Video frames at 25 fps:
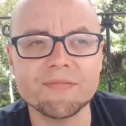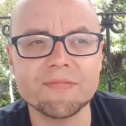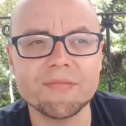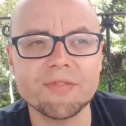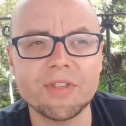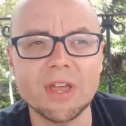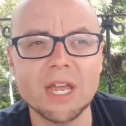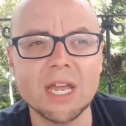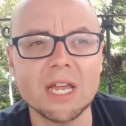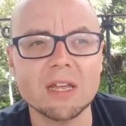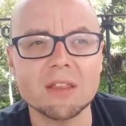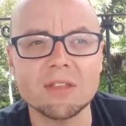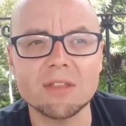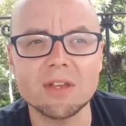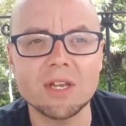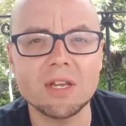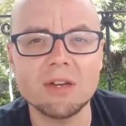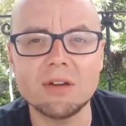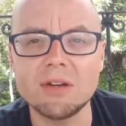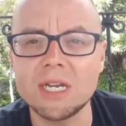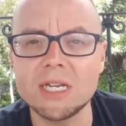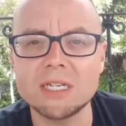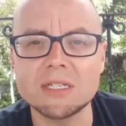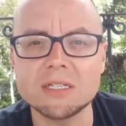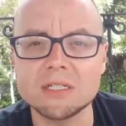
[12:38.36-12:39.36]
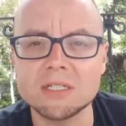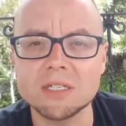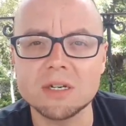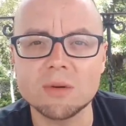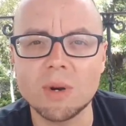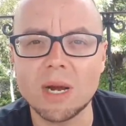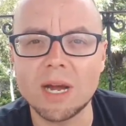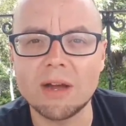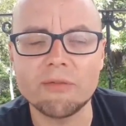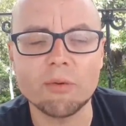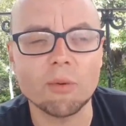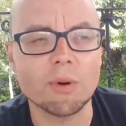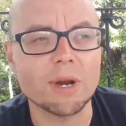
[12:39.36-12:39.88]
think that you need to do
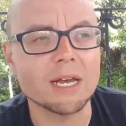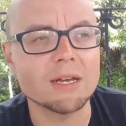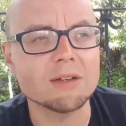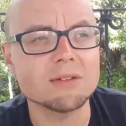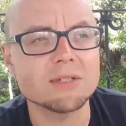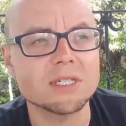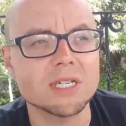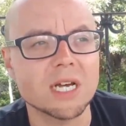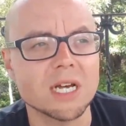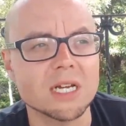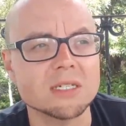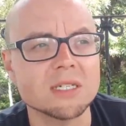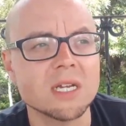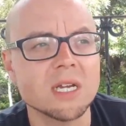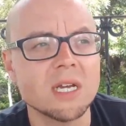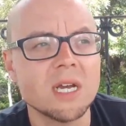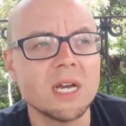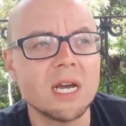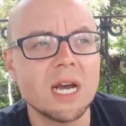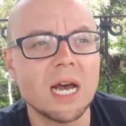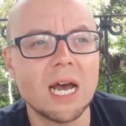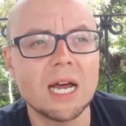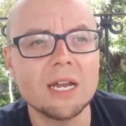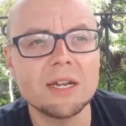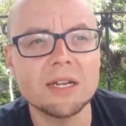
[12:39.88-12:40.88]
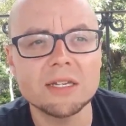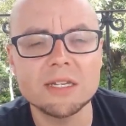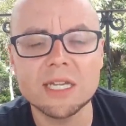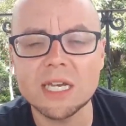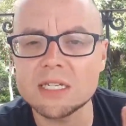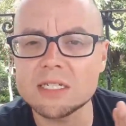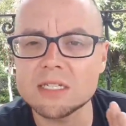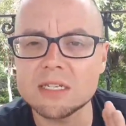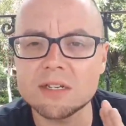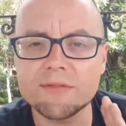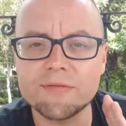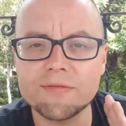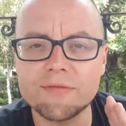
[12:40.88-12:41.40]
what everyone else does. And
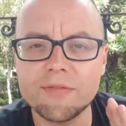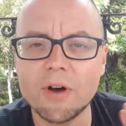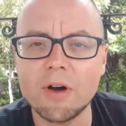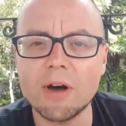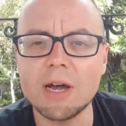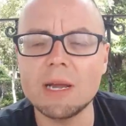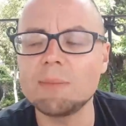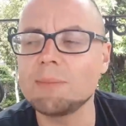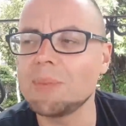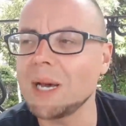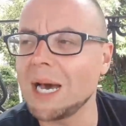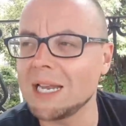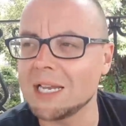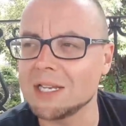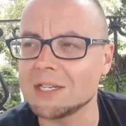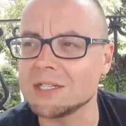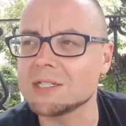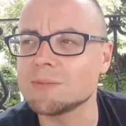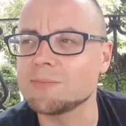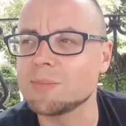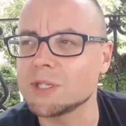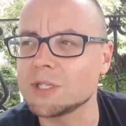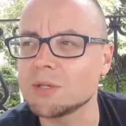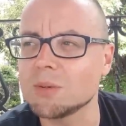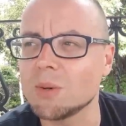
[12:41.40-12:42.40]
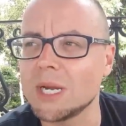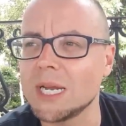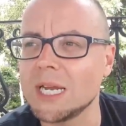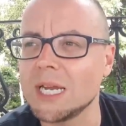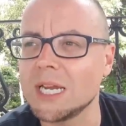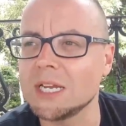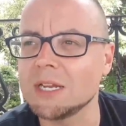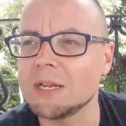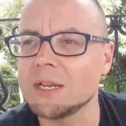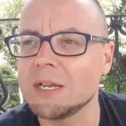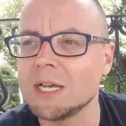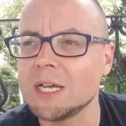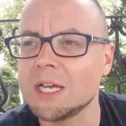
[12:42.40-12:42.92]
there's a fine balance
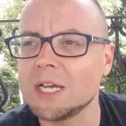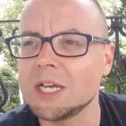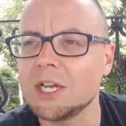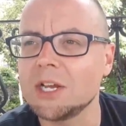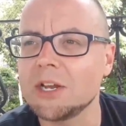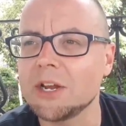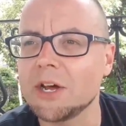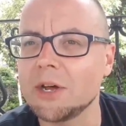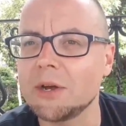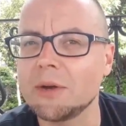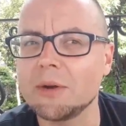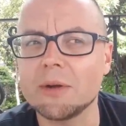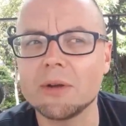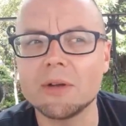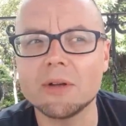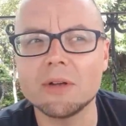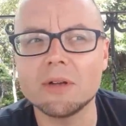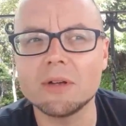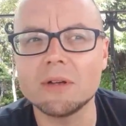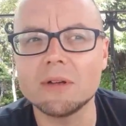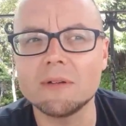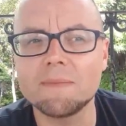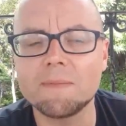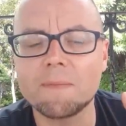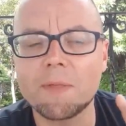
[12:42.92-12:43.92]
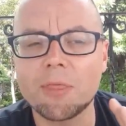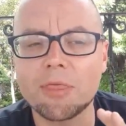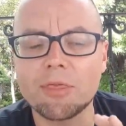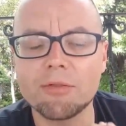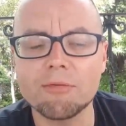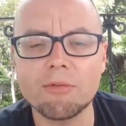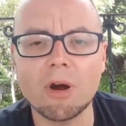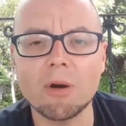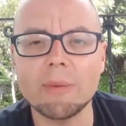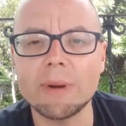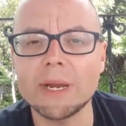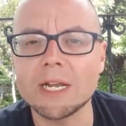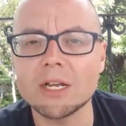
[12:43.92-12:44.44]
between, you know,
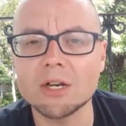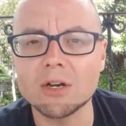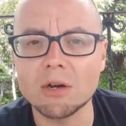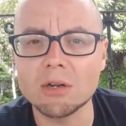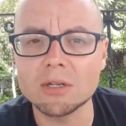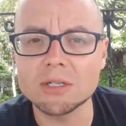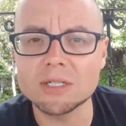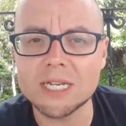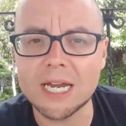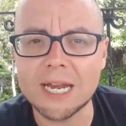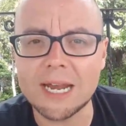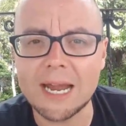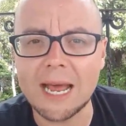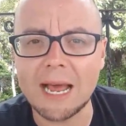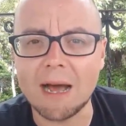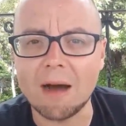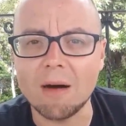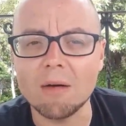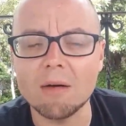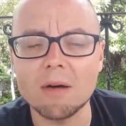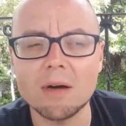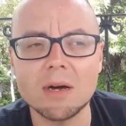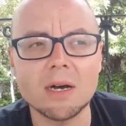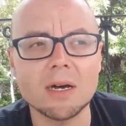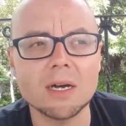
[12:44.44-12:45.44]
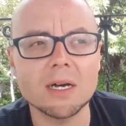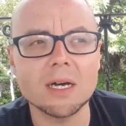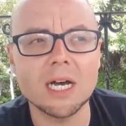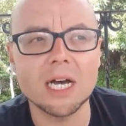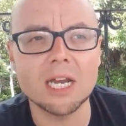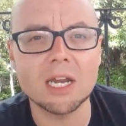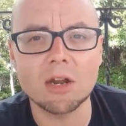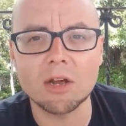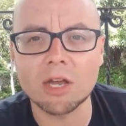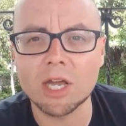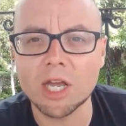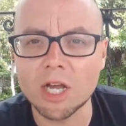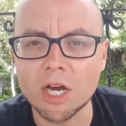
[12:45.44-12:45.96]
throwing content out and
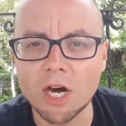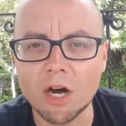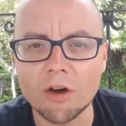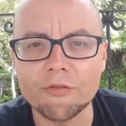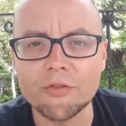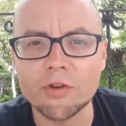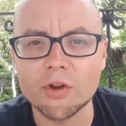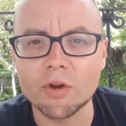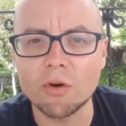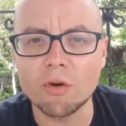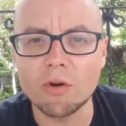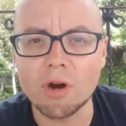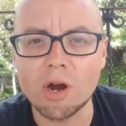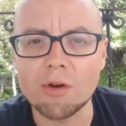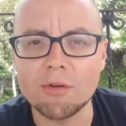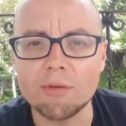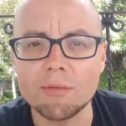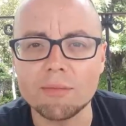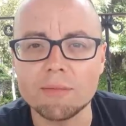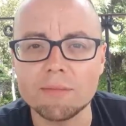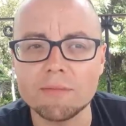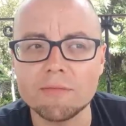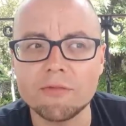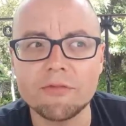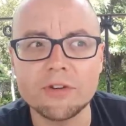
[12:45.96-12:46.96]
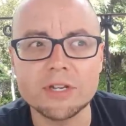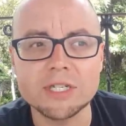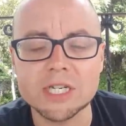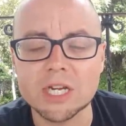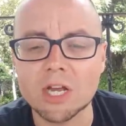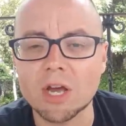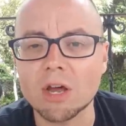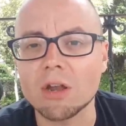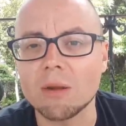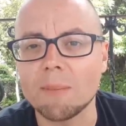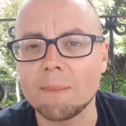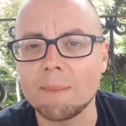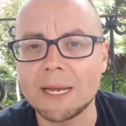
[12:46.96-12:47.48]
looking after your own
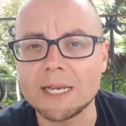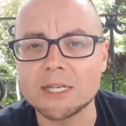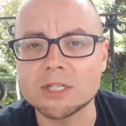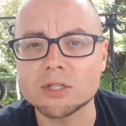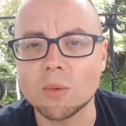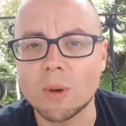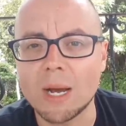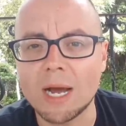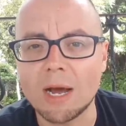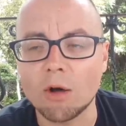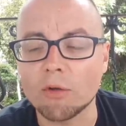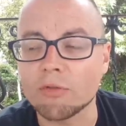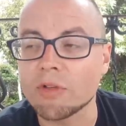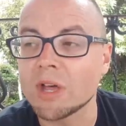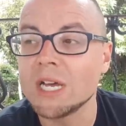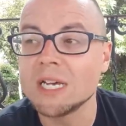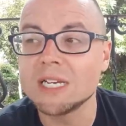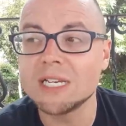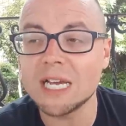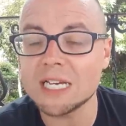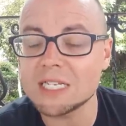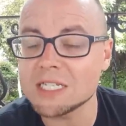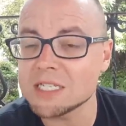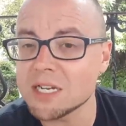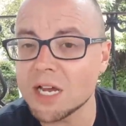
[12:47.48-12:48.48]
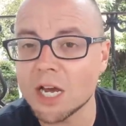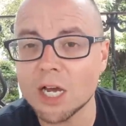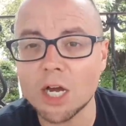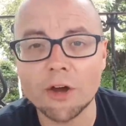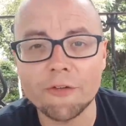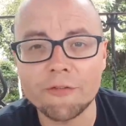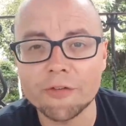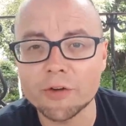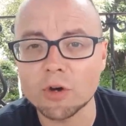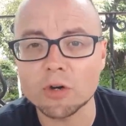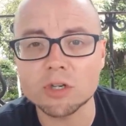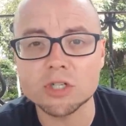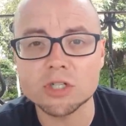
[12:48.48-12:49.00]
physical and mental health. Yesterday I
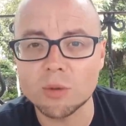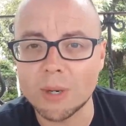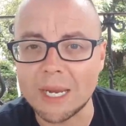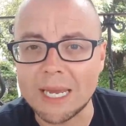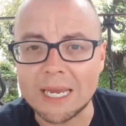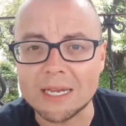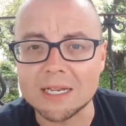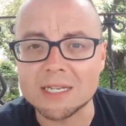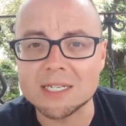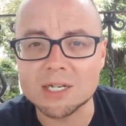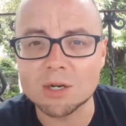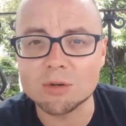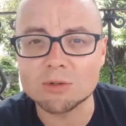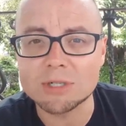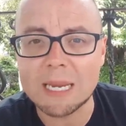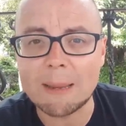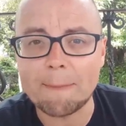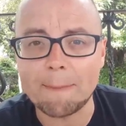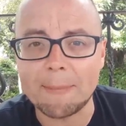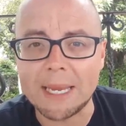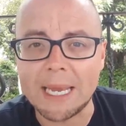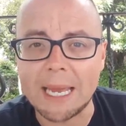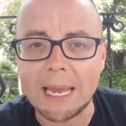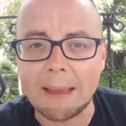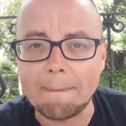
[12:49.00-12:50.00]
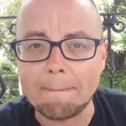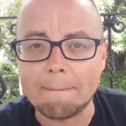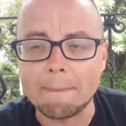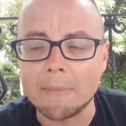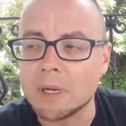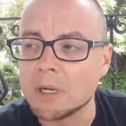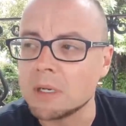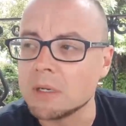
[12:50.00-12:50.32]
forgot to eat until 10 p.m.